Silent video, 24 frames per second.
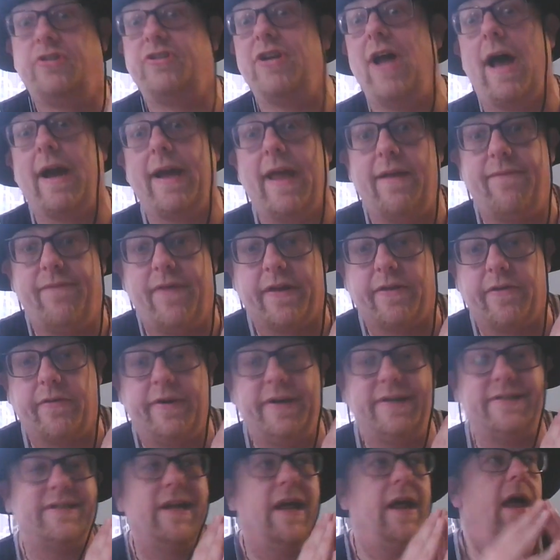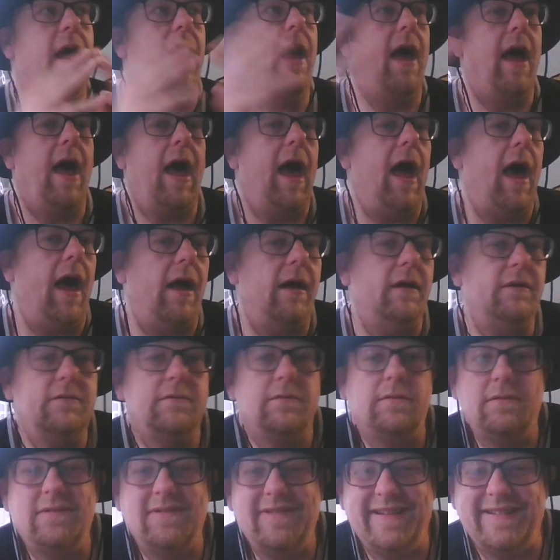shocking victories.
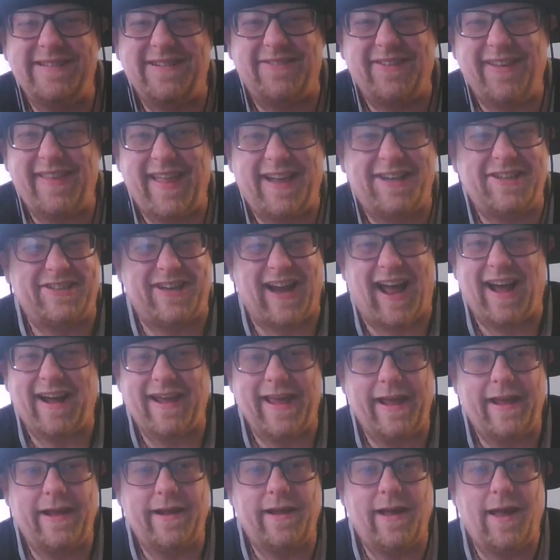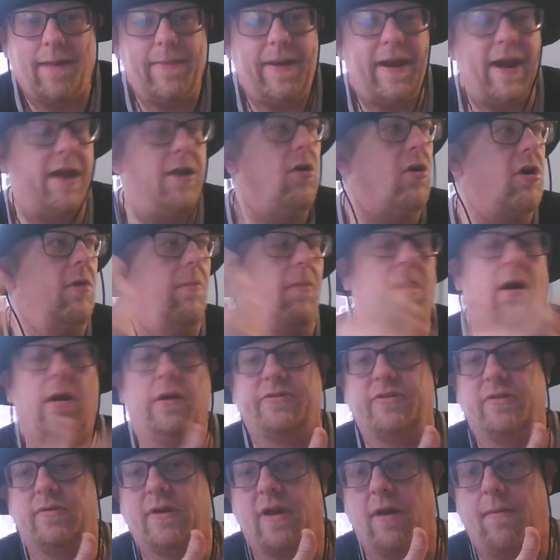Is it really that shocking? I mean, I know
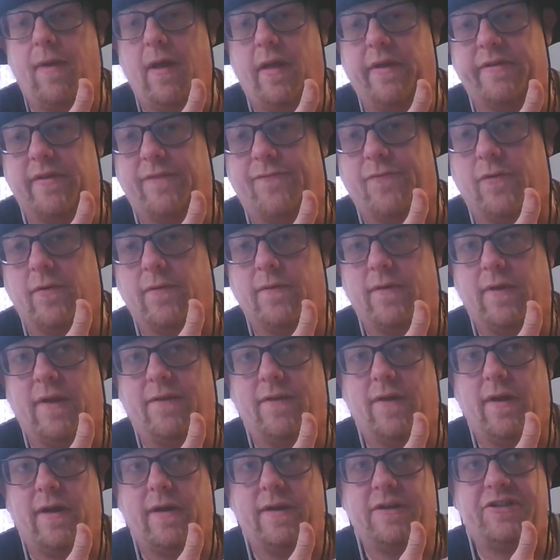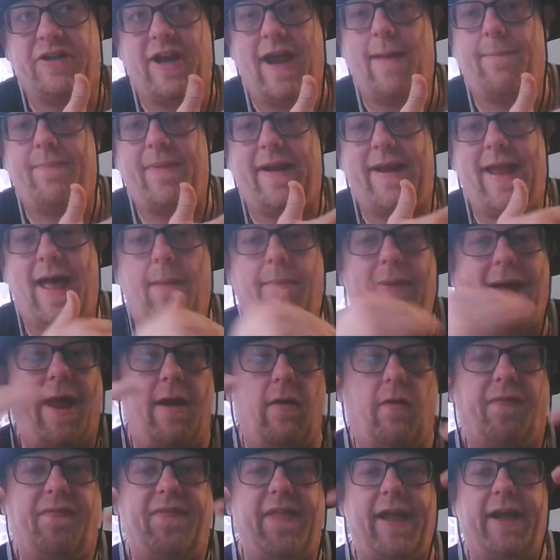Carmella's a champion now, but I
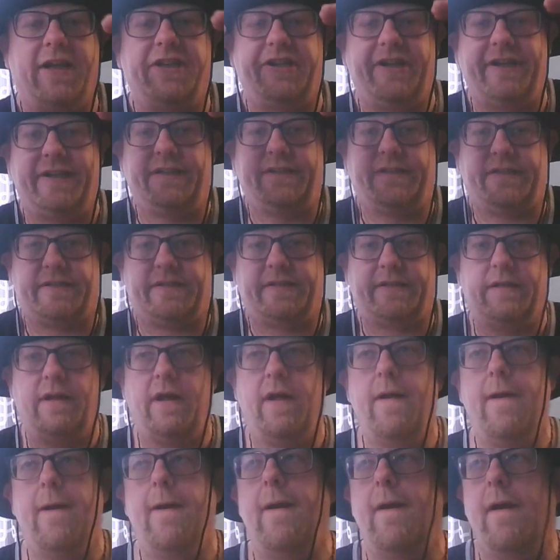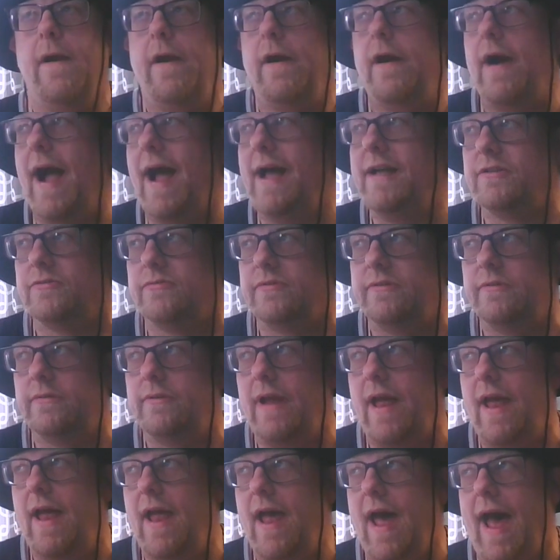don't think she's
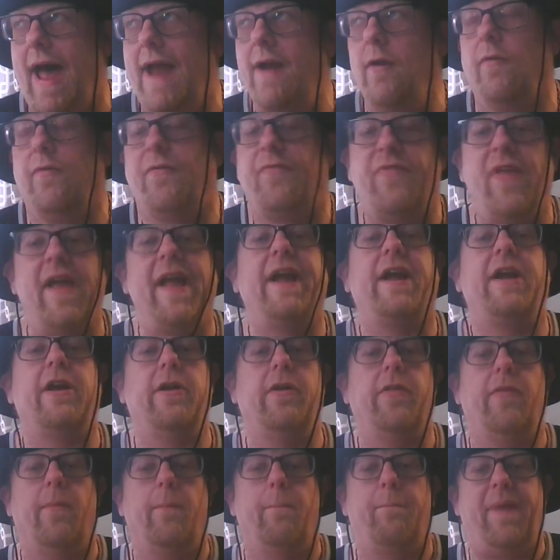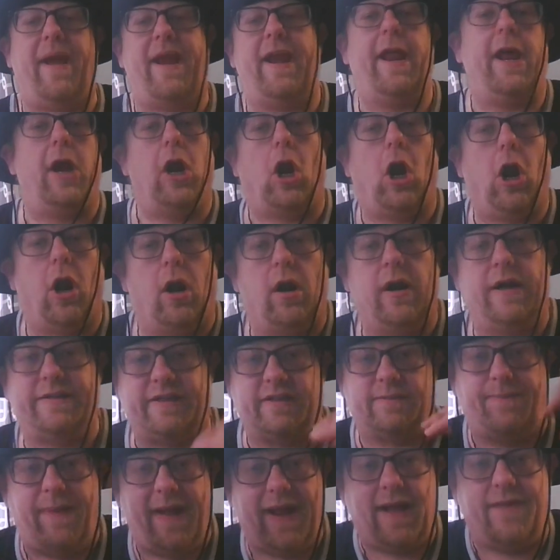I don't think beating her is
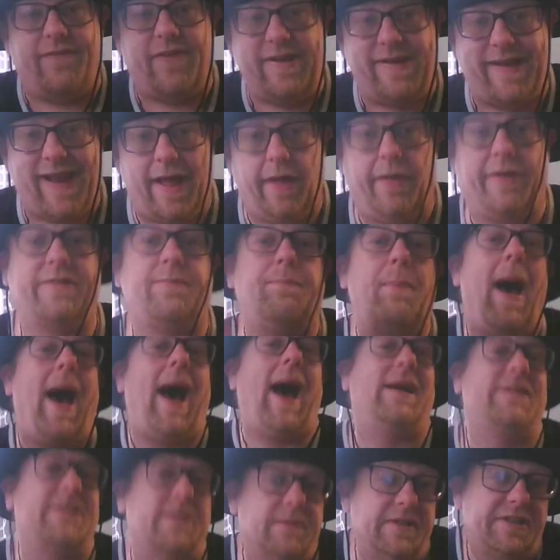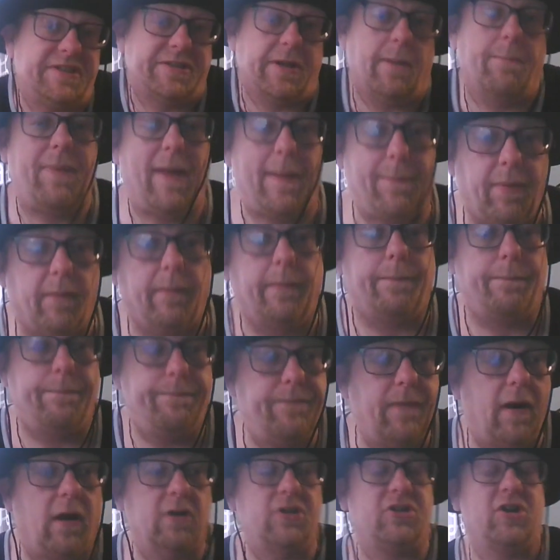as big of a deal as possibly some people
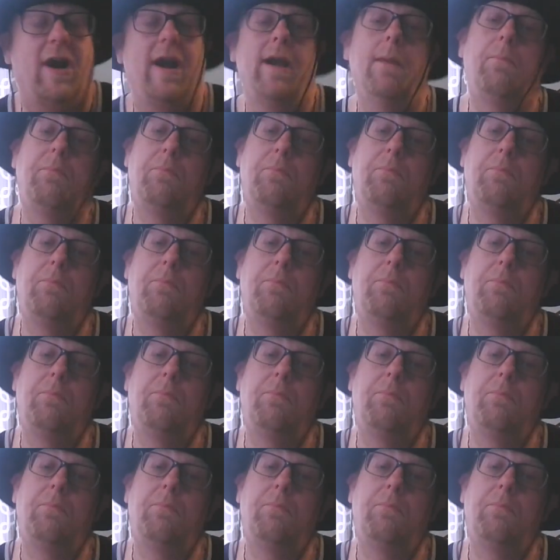are trying to